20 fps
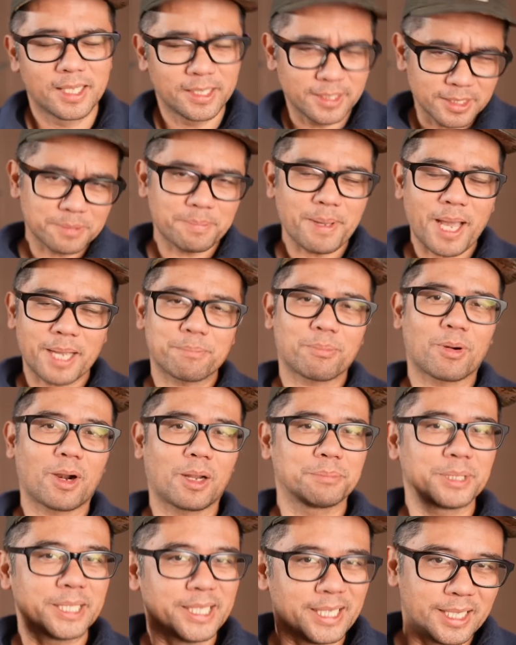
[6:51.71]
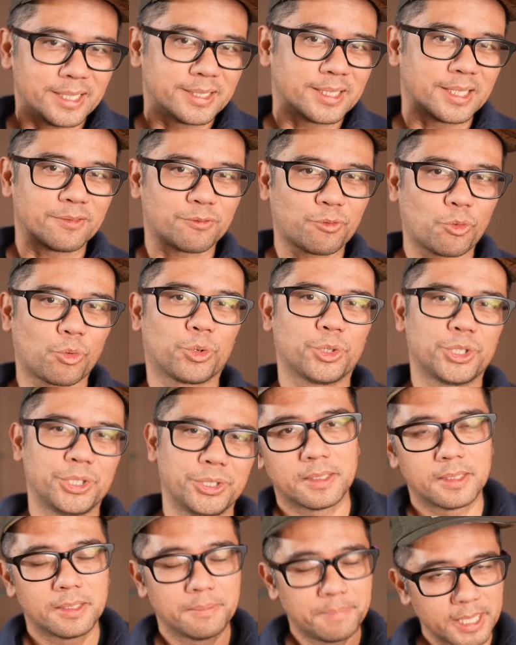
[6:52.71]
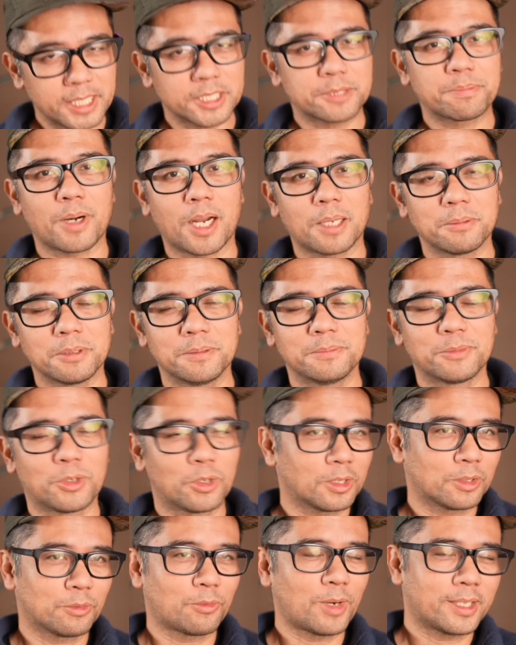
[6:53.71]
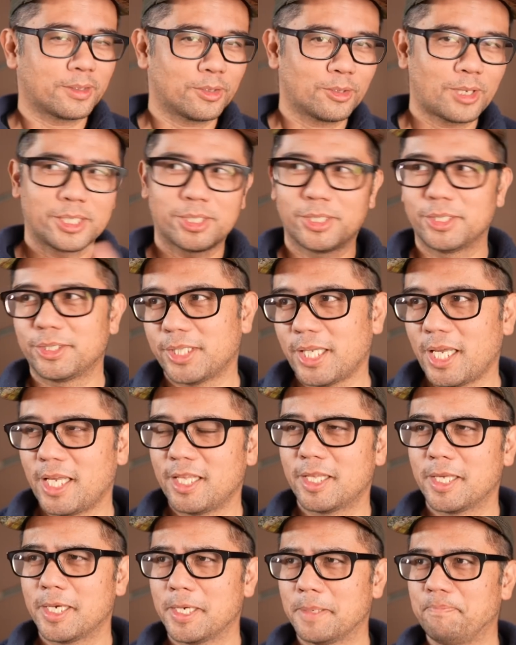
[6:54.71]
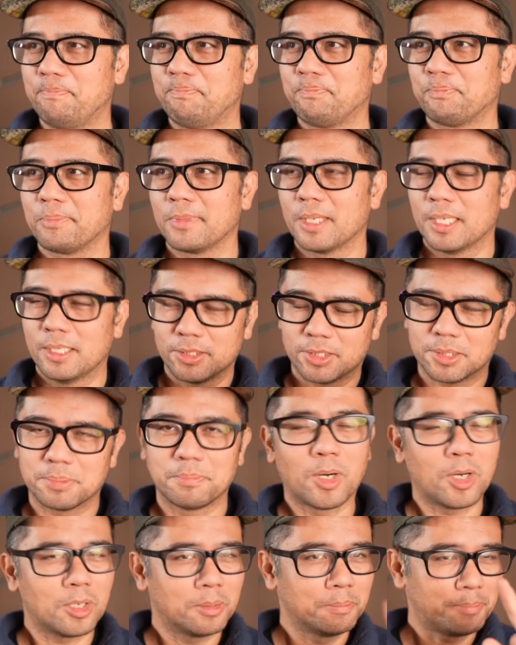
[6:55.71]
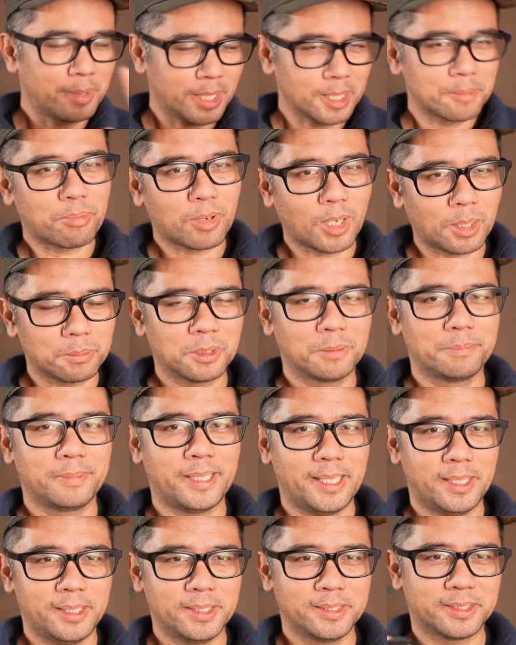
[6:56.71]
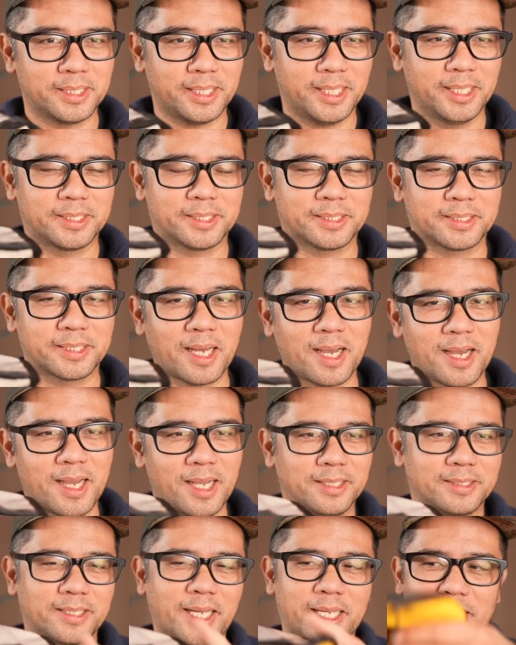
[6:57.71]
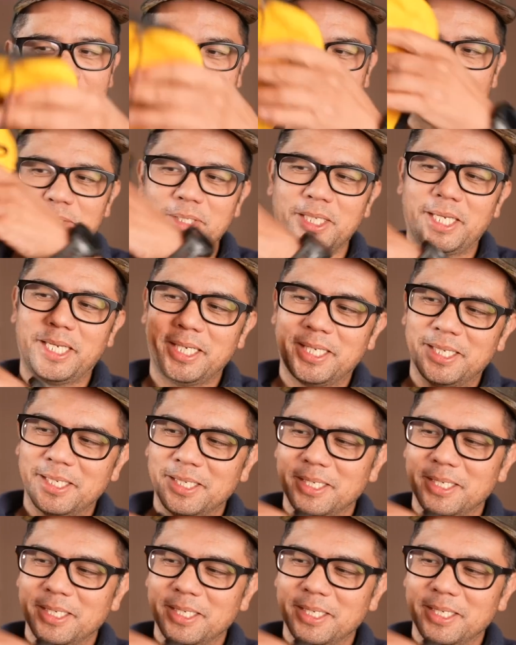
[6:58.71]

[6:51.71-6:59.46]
then this bag probably isn't for you. The biggest problem, or rather I should say the, the small big problem is its size. I can literally